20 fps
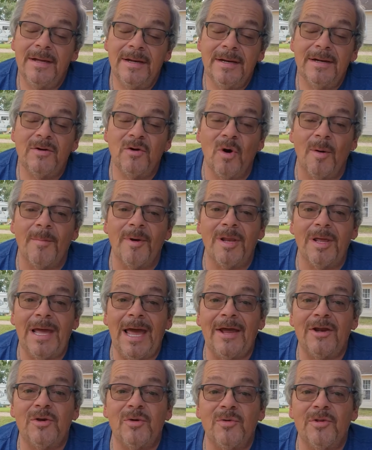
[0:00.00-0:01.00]
Normally
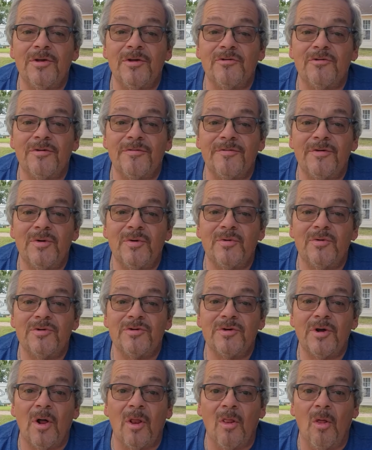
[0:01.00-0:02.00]
I do these
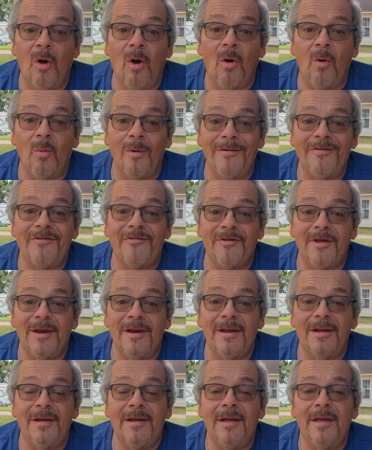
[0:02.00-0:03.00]
reviews along with
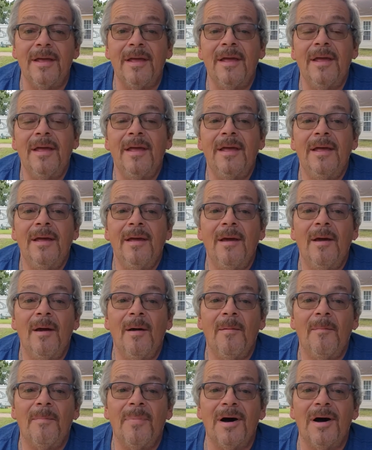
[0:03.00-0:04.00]
Cindy,
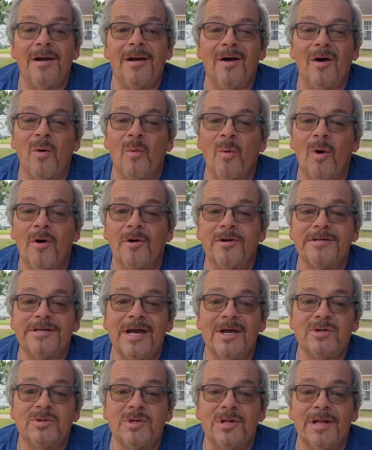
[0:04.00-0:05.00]
but her work
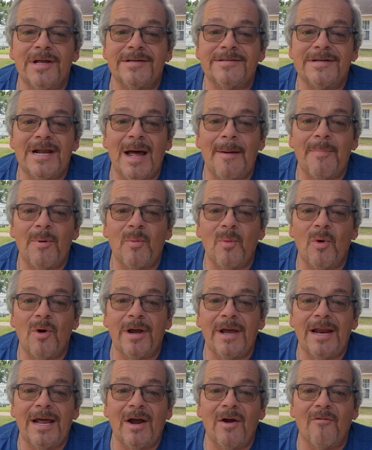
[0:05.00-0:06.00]
schedule has not been
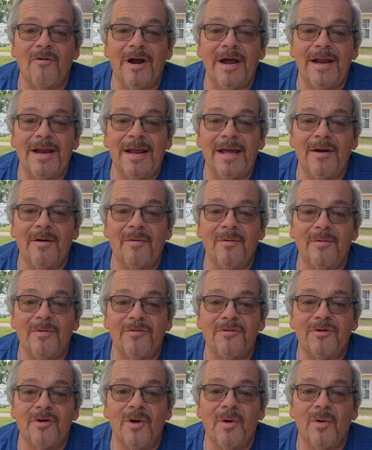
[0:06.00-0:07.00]
working out right now,
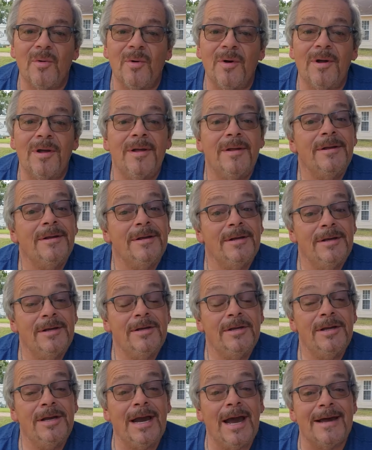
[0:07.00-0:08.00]
so
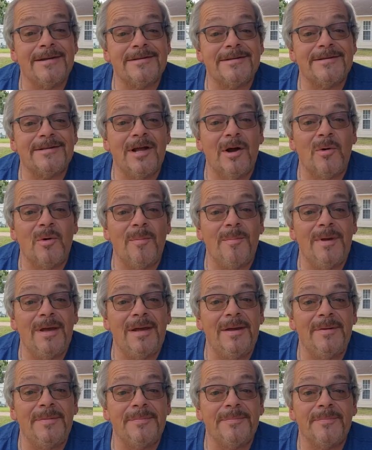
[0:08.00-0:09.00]
you guys are stuck with
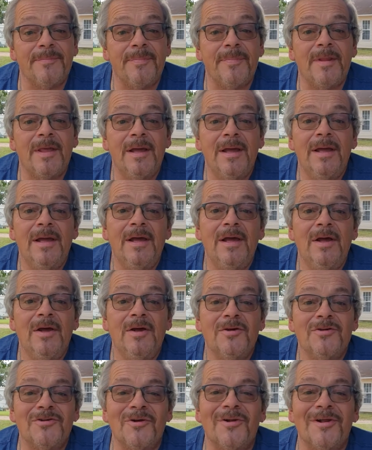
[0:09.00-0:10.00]
me.
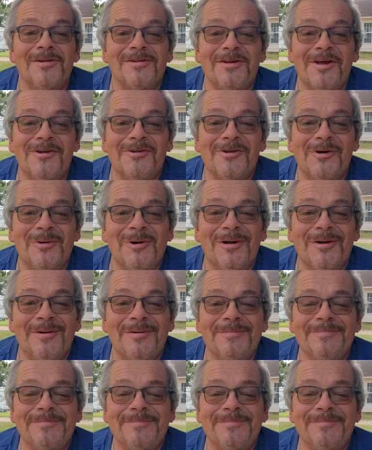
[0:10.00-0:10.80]
So let's get to it.